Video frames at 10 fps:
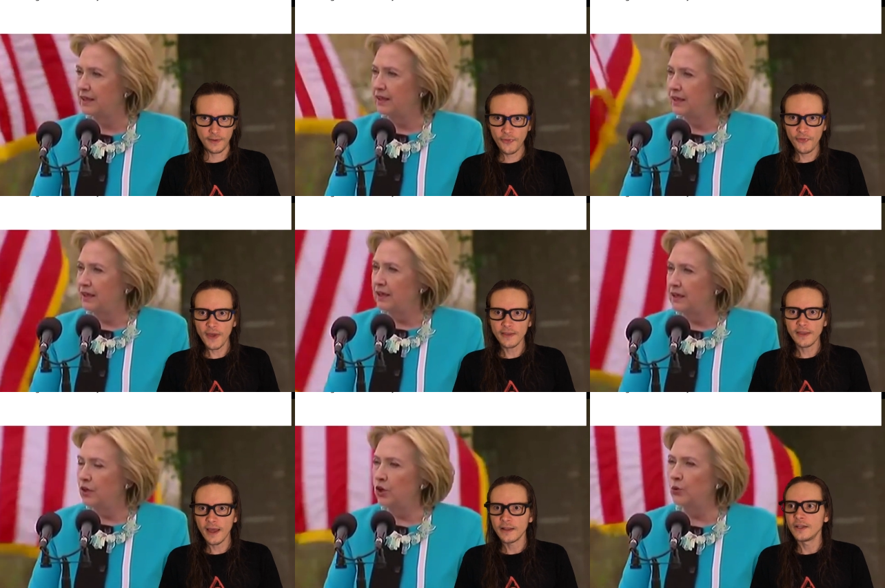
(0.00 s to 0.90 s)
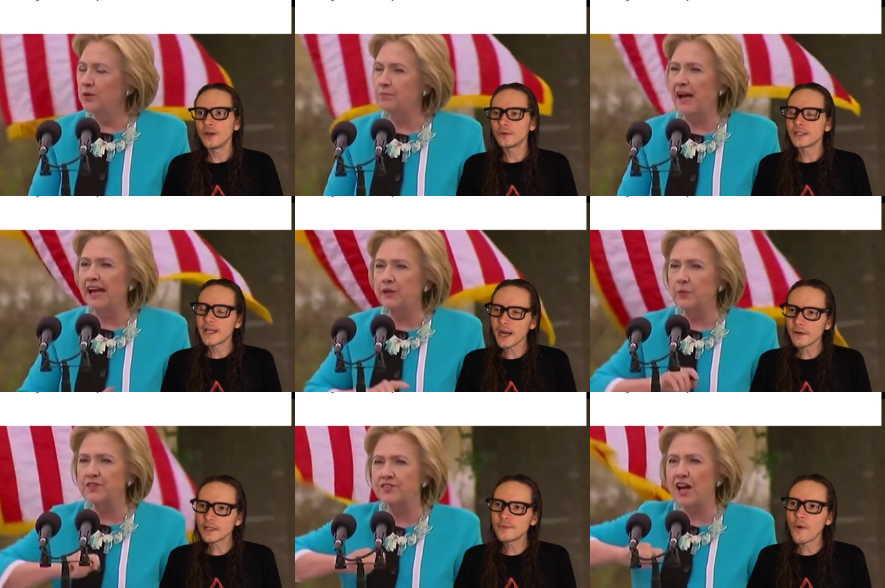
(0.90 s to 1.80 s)
Speaker 1: to think that, you know, the
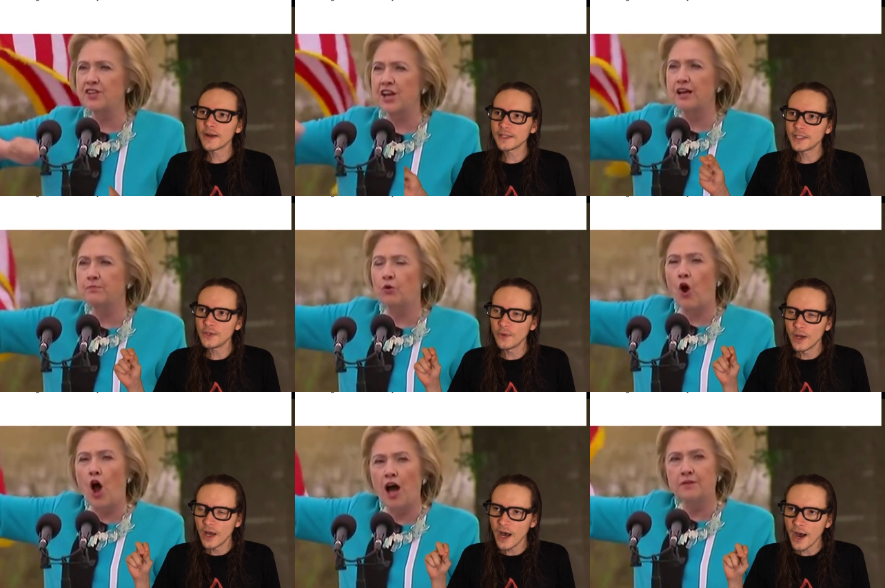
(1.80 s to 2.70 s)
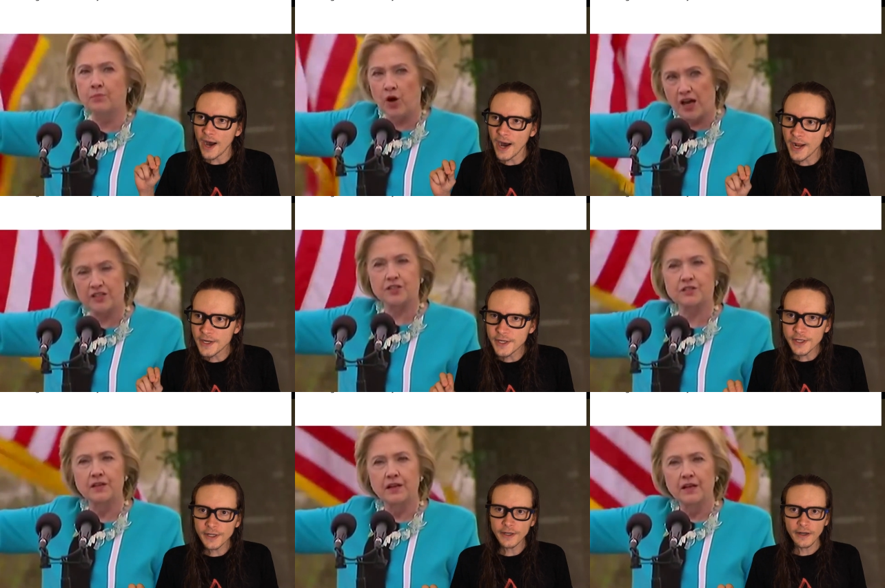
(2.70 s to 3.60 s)
terrorists want us to
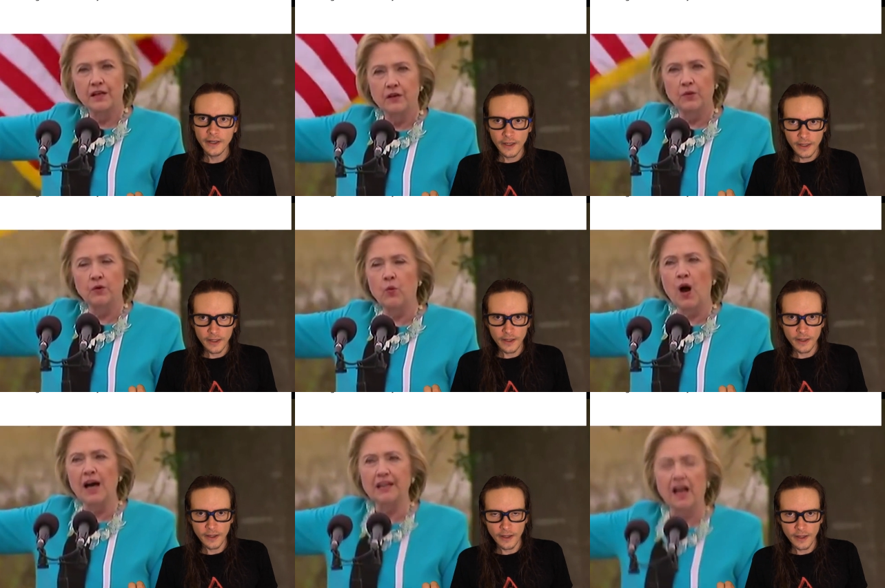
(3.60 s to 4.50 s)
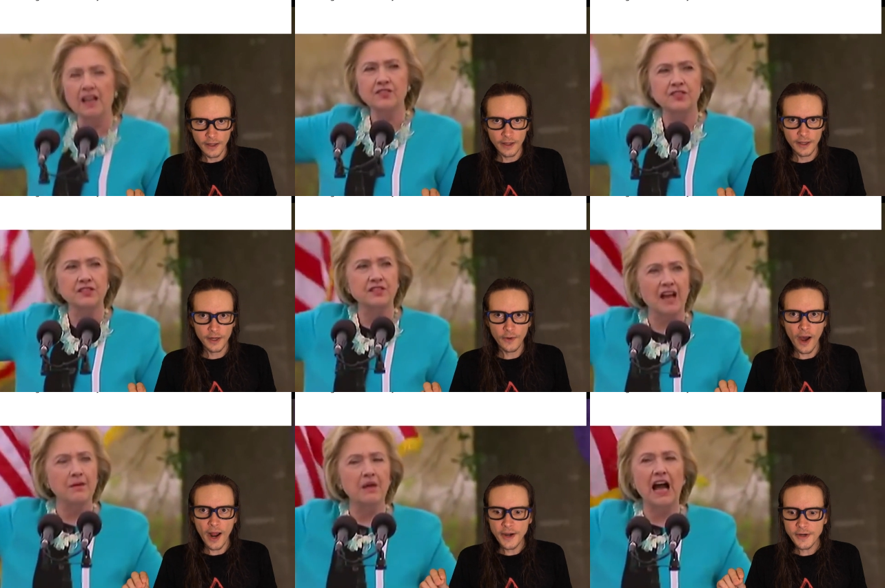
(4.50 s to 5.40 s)

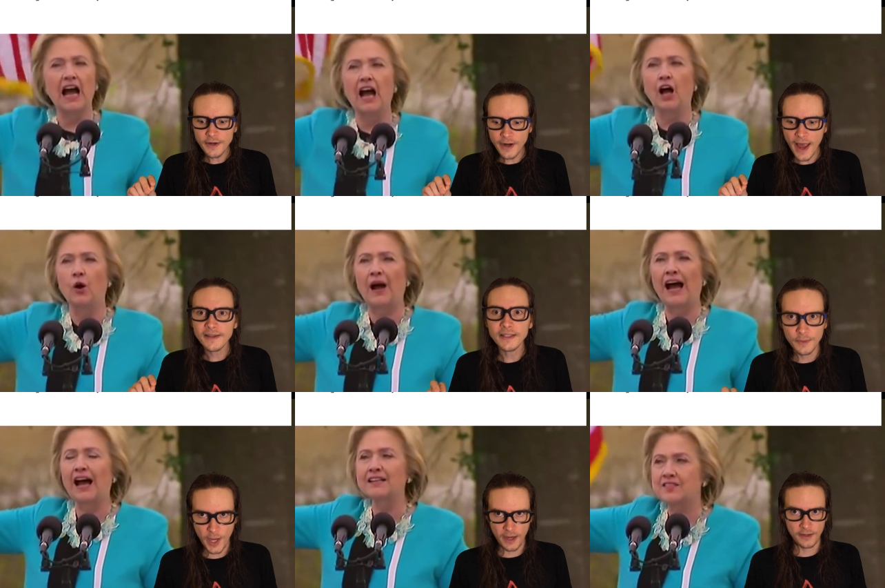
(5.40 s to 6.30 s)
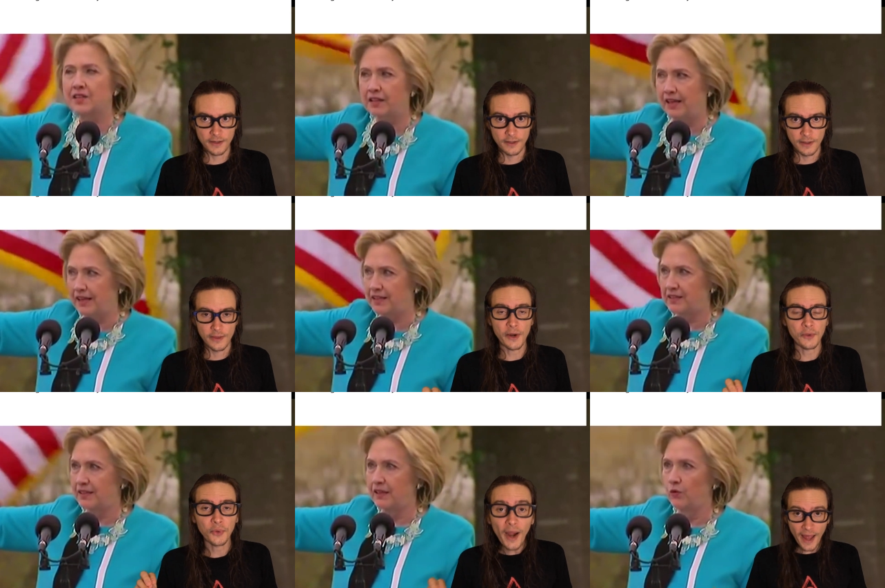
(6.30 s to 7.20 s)
underestimate
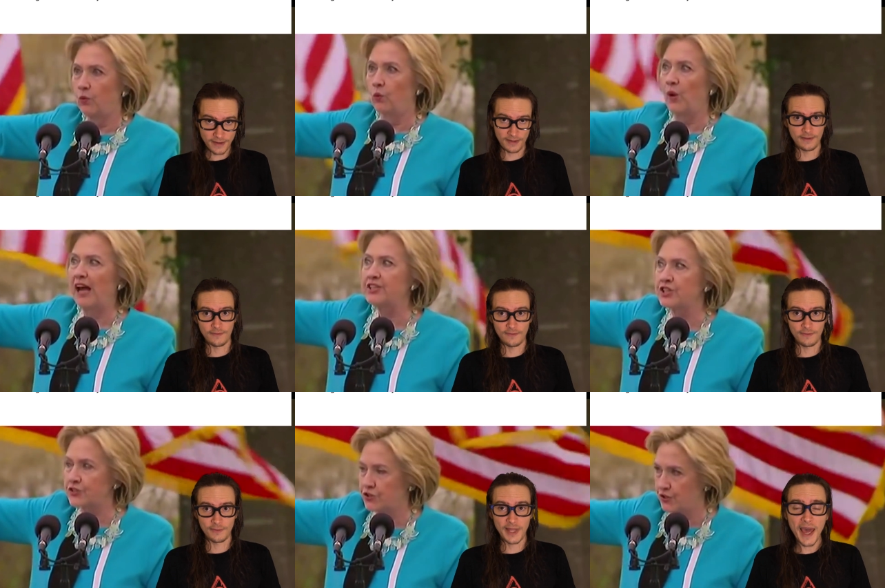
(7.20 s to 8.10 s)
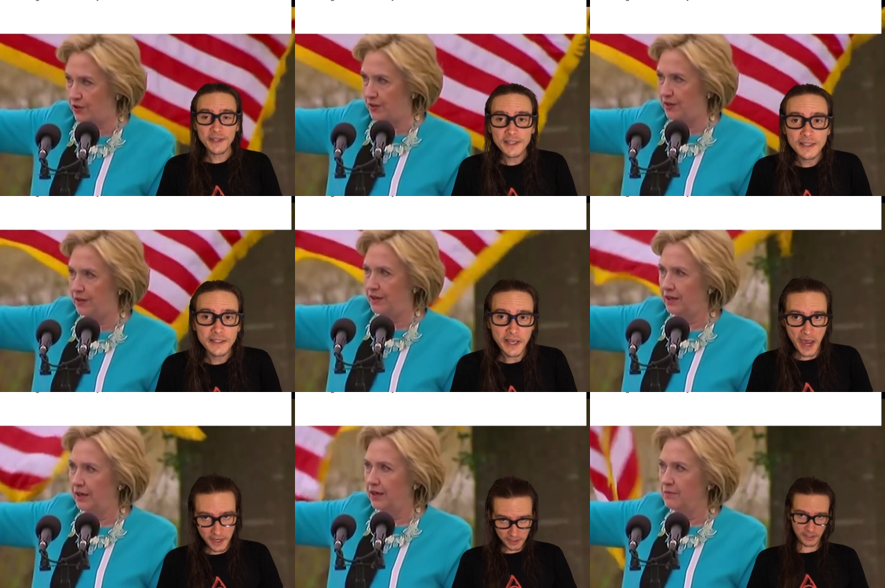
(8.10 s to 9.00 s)
their threat. That is
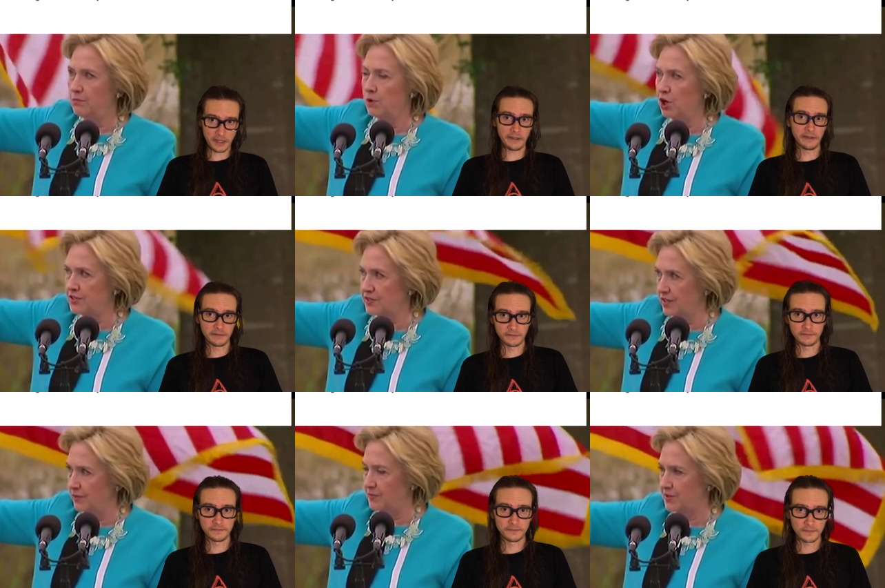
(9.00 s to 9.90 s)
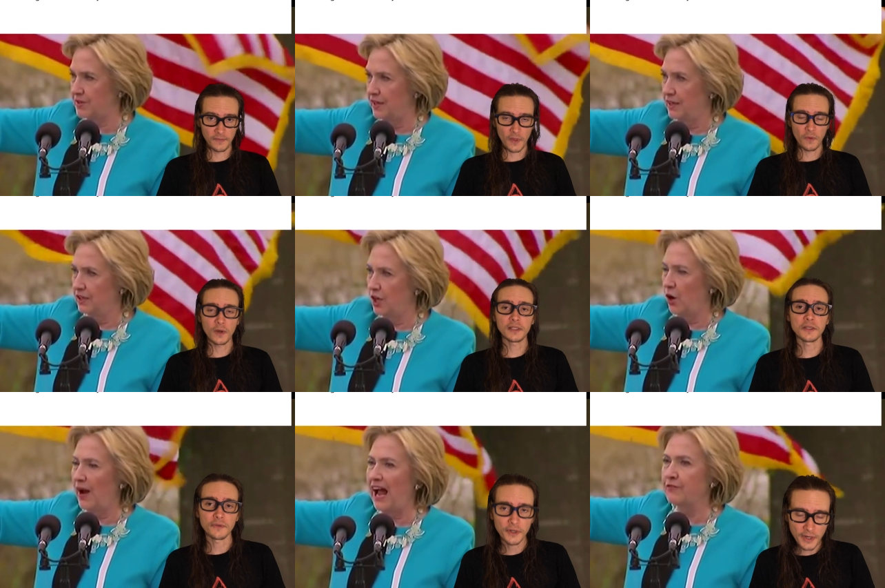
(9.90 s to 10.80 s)
exactly what
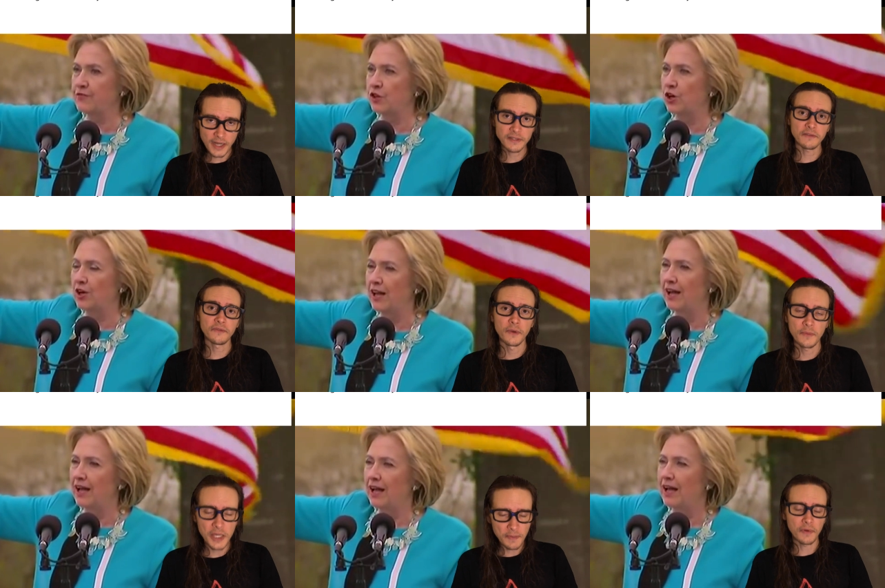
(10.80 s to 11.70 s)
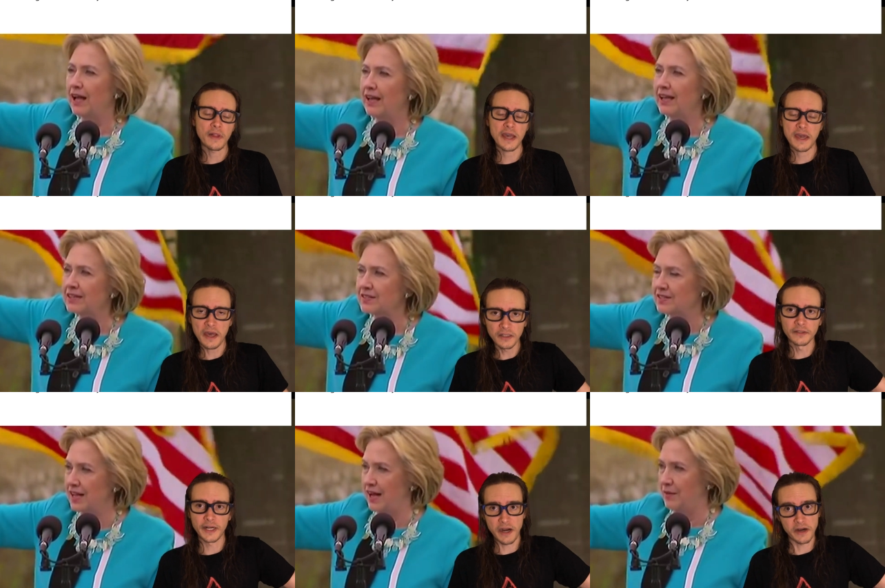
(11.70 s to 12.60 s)
these regressive people like
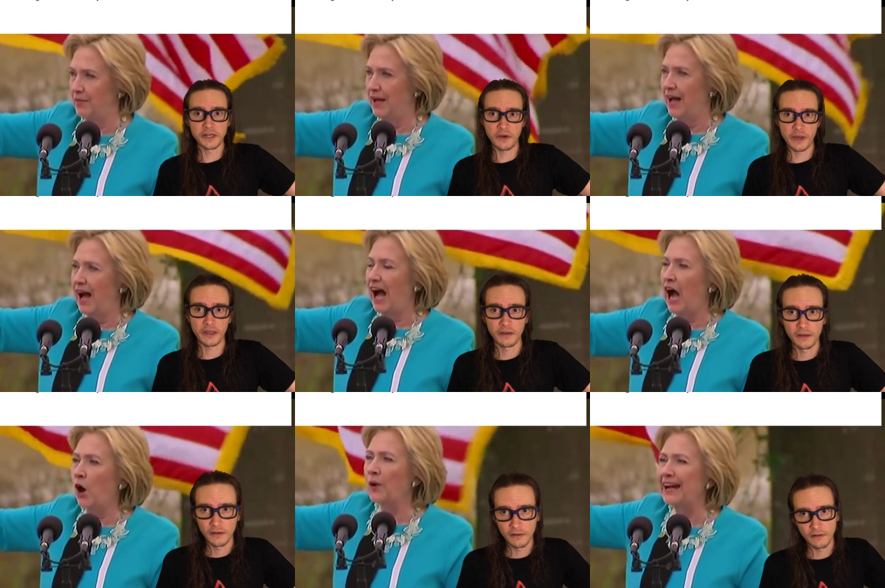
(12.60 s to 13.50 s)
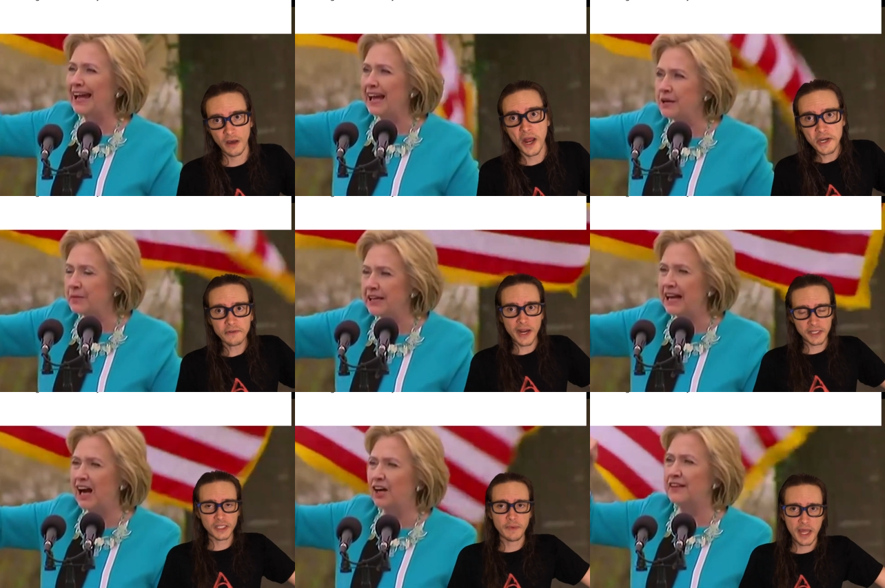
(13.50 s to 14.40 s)
Hillary are doing,
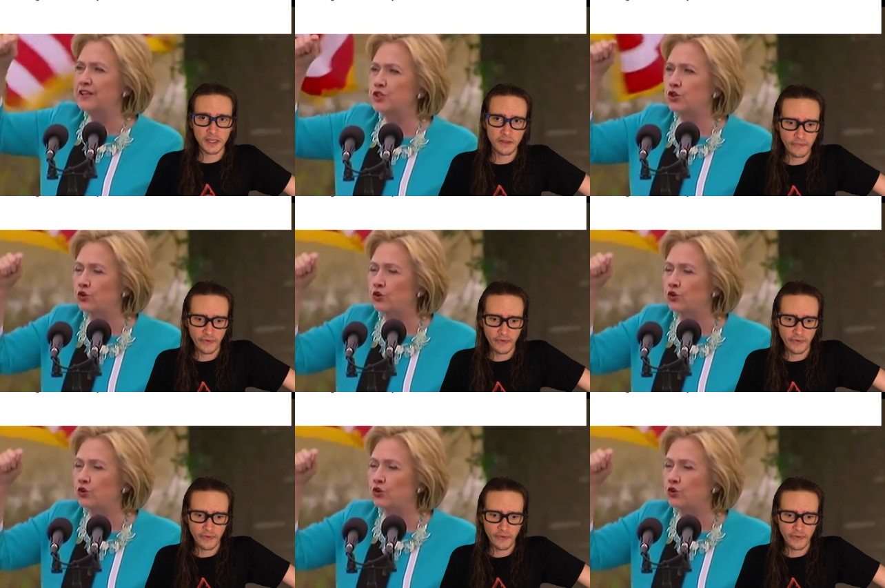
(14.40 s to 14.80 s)
underestimating the